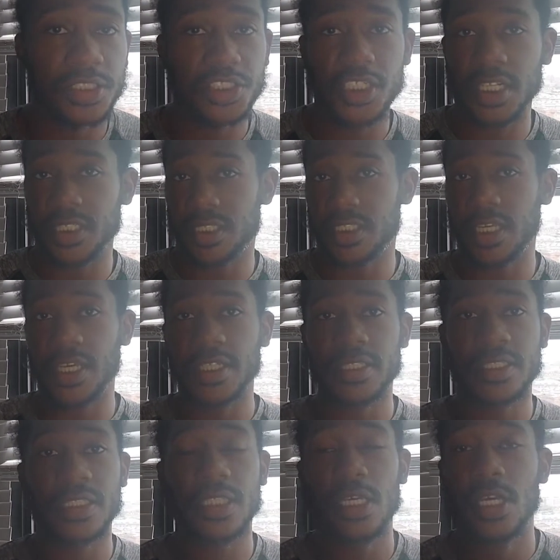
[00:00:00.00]
Gent
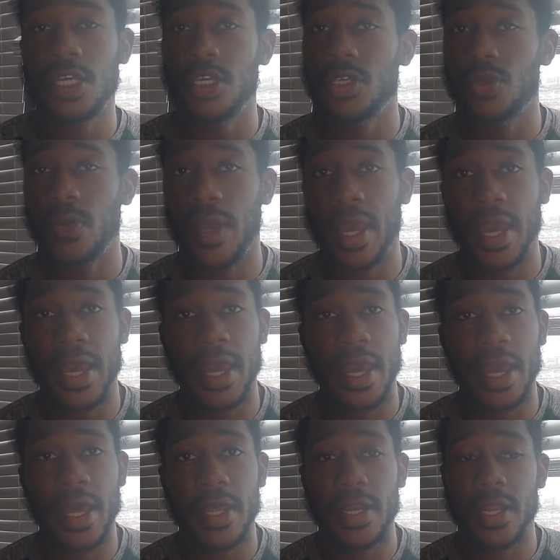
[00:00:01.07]
Sense, you
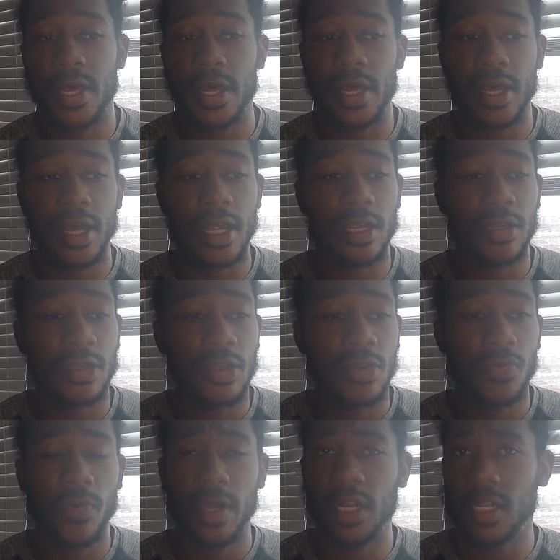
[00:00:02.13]
had
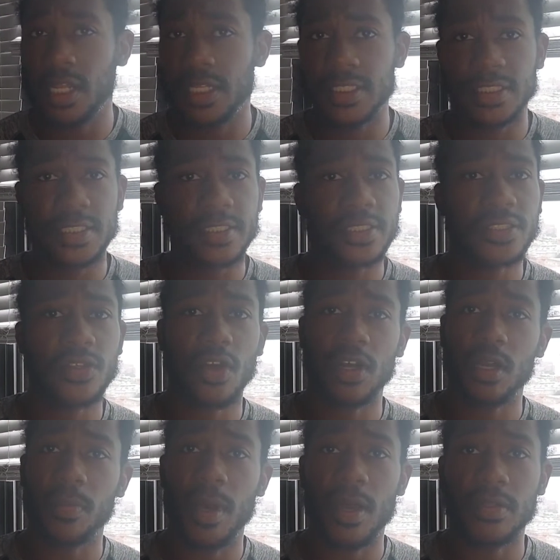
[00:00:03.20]
Redolescence
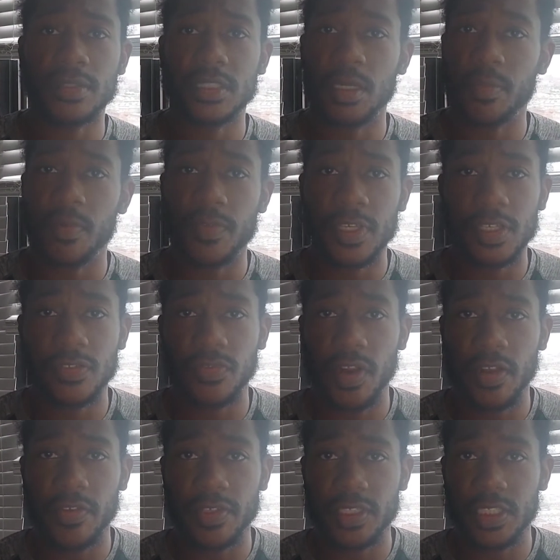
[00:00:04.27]
talk about some of these
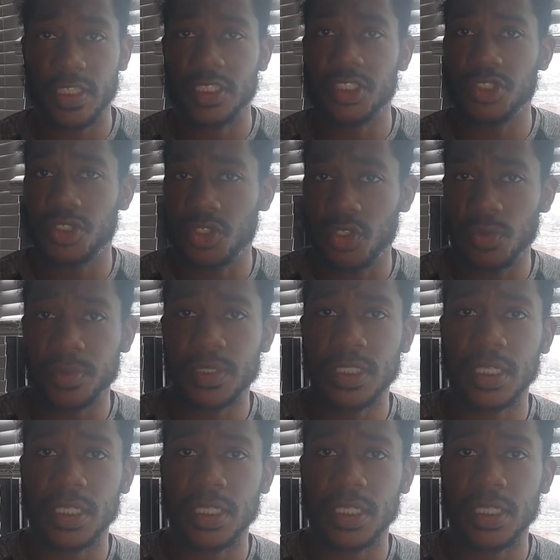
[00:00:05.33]
fragrances and dupes.